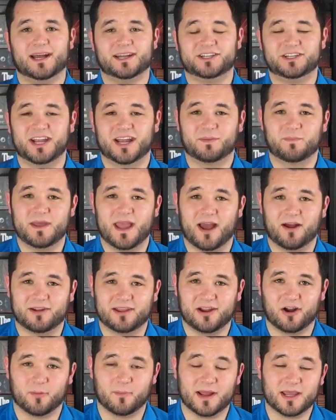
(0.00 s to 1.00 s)
Check me out
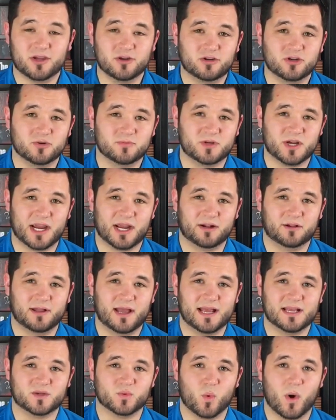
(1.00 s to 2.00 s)
here on my YouTube channel
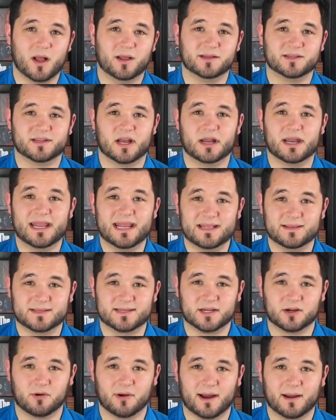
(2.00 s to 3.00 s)
as well as on
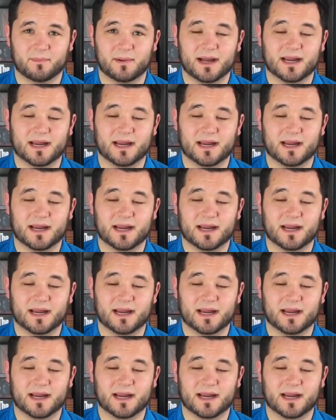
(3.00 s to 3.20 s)
Instagram.